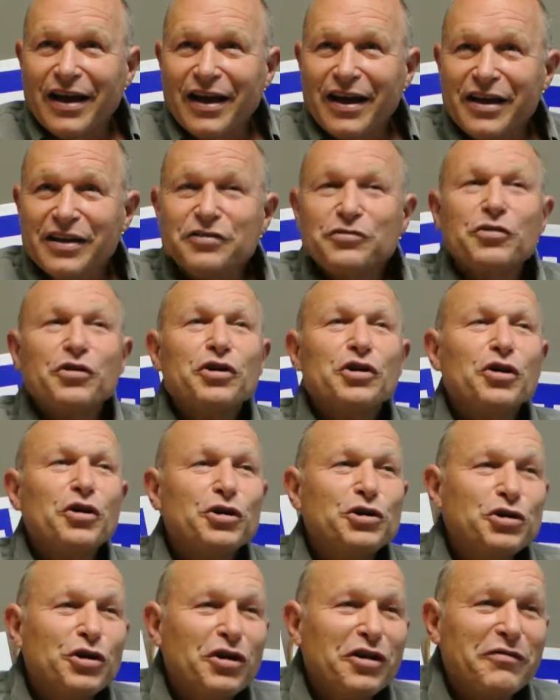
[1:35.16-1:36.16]
it
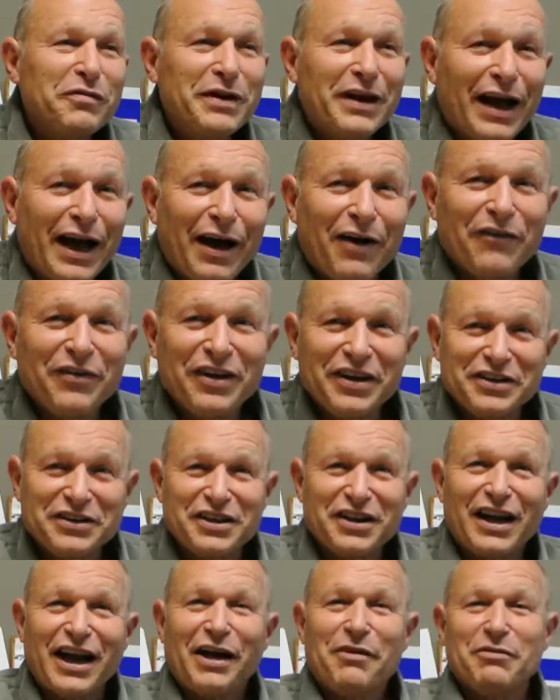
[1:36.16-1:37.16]
should have been obvious
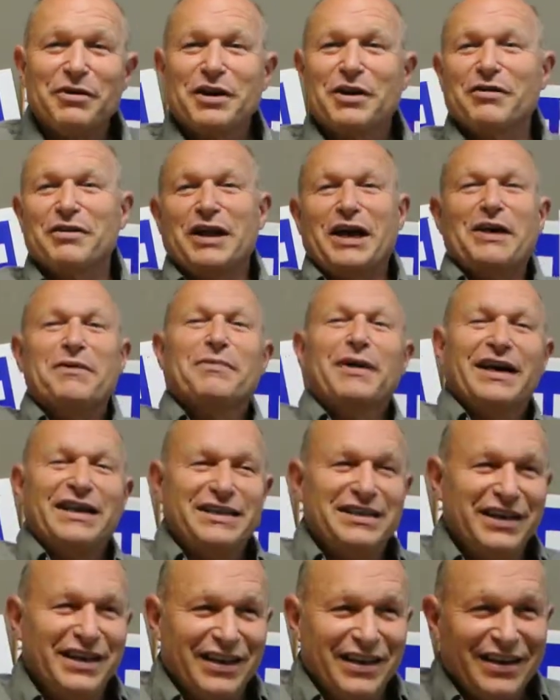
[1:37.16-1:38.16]
that I would go to
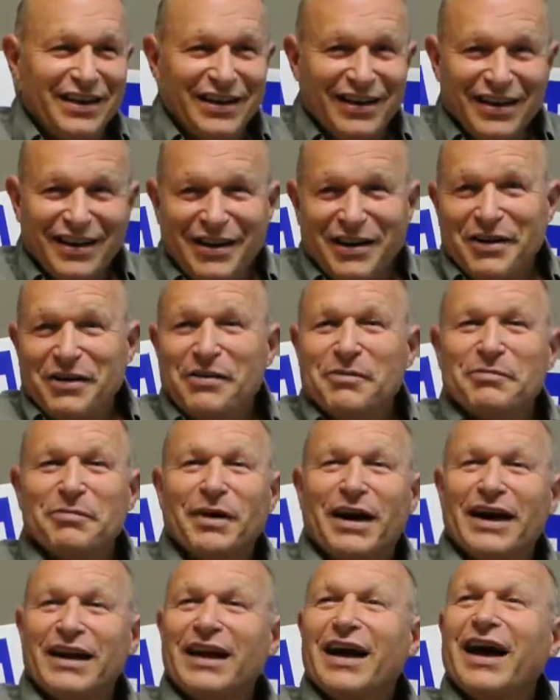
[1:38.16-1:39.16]
MIT,
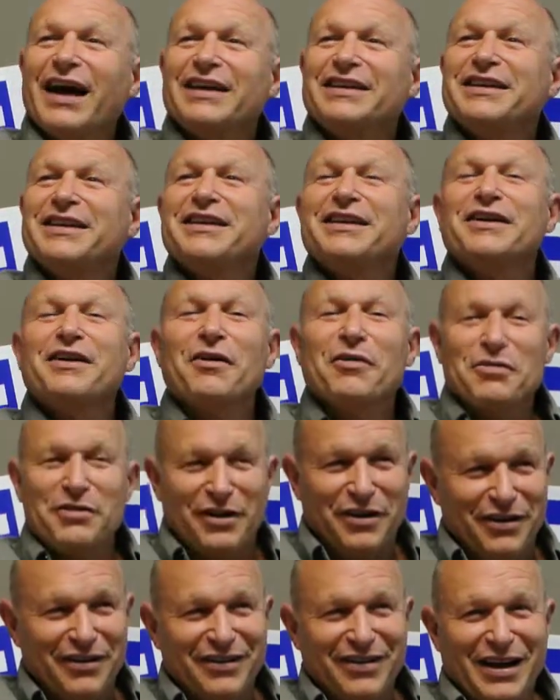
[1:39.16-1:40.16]
but I didn't go
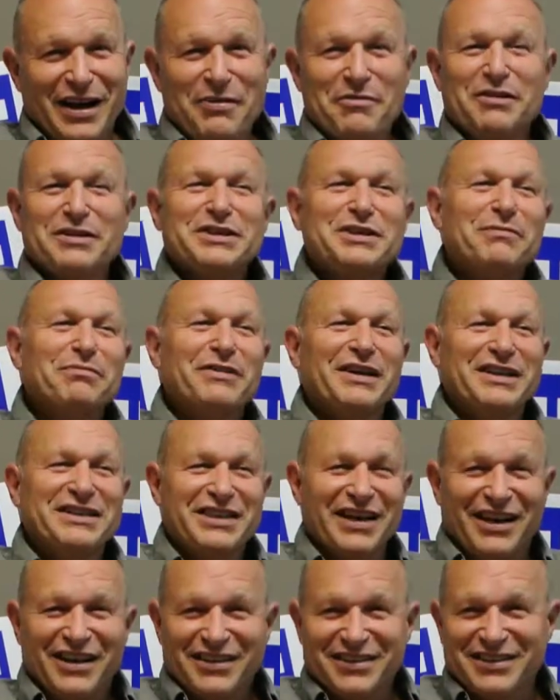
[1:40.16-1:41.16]
there. I went
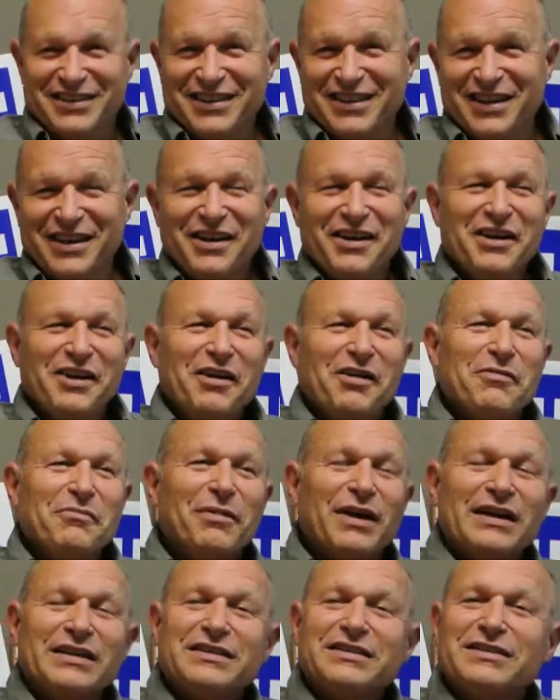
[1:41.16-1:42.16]
someplace else.
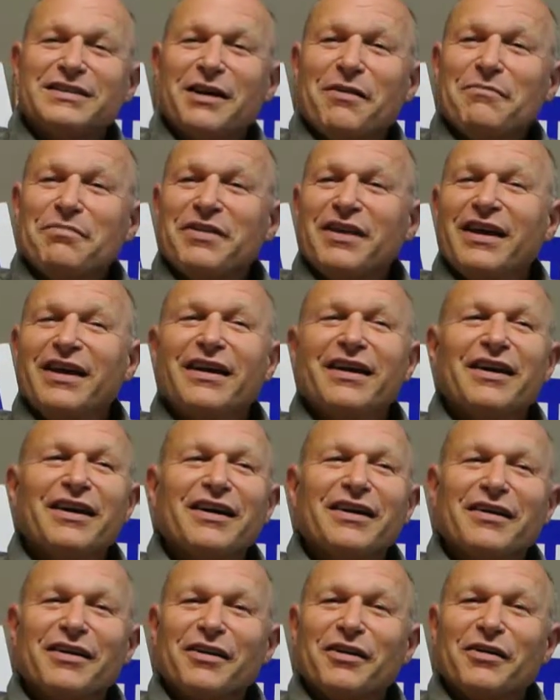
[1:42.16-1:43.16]
But something
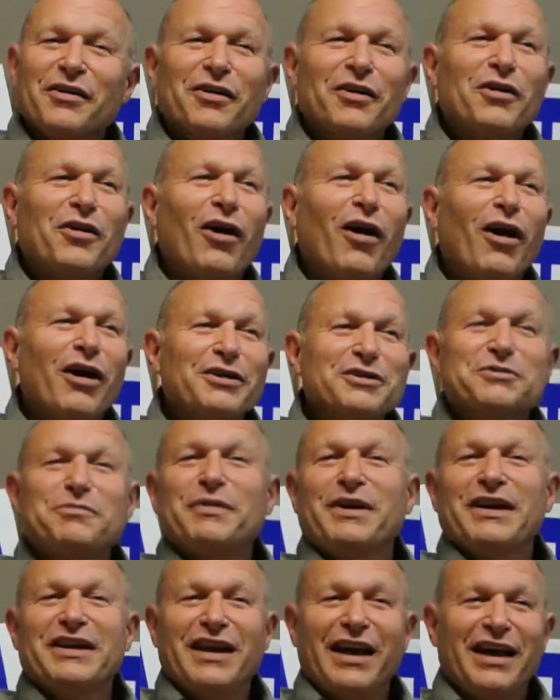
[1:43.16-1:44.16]
caused
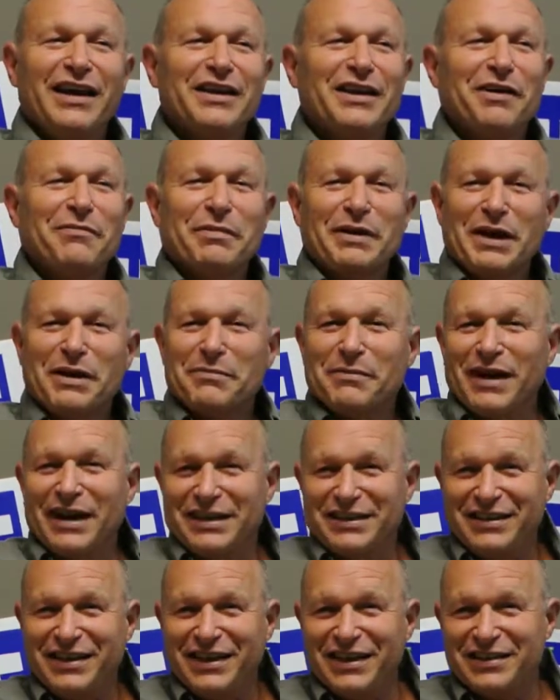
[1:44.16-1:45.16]
me to end up at
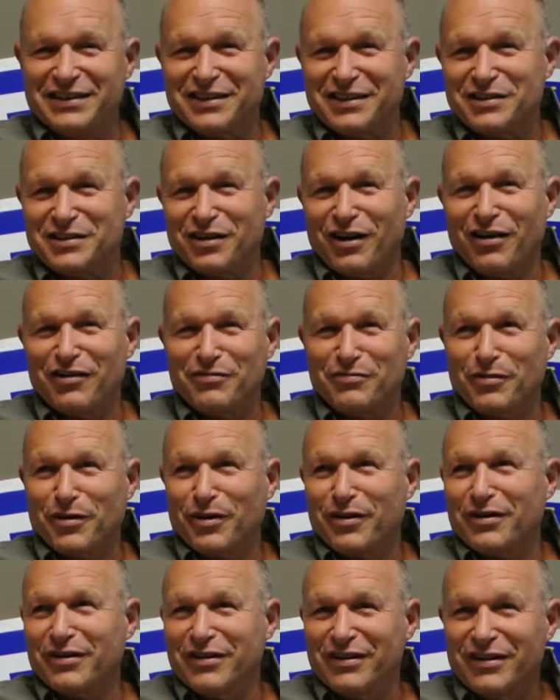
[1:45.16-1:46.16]
MIT as a sophomore.